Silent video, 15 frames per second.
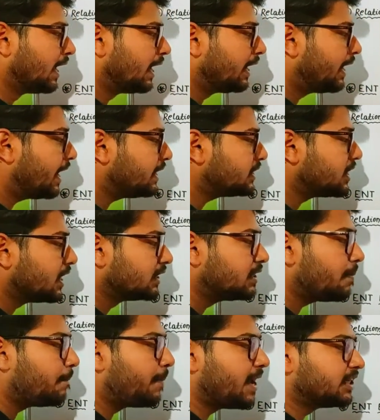Next,
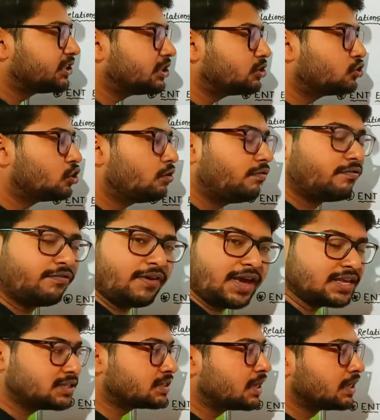the patient should
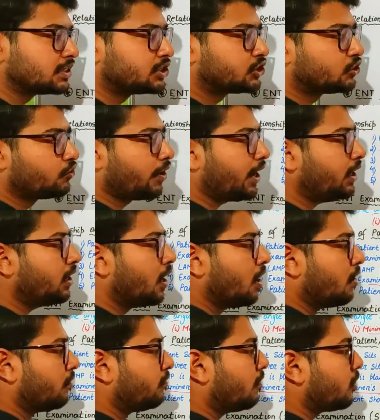face straight
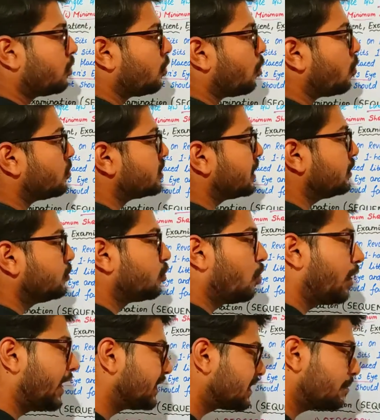for nose and
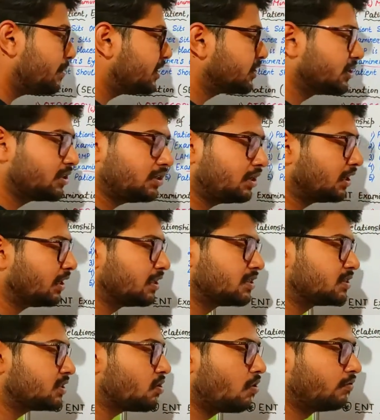throat examination,
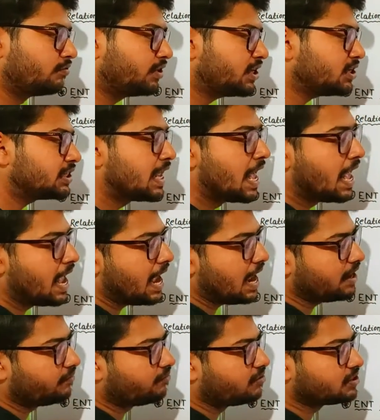it's obvious,
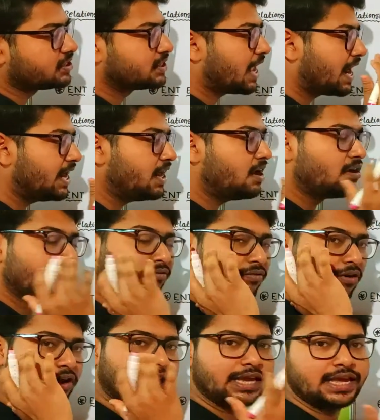and for side
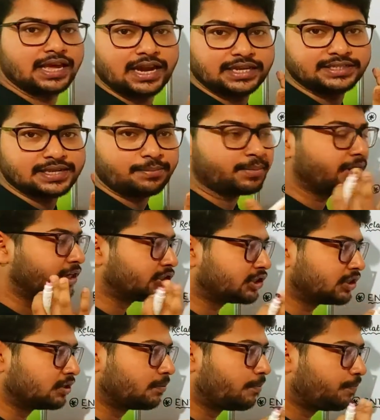for ear
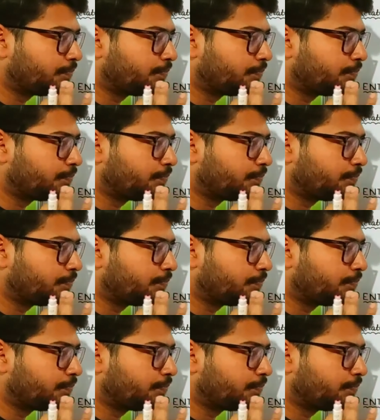examination.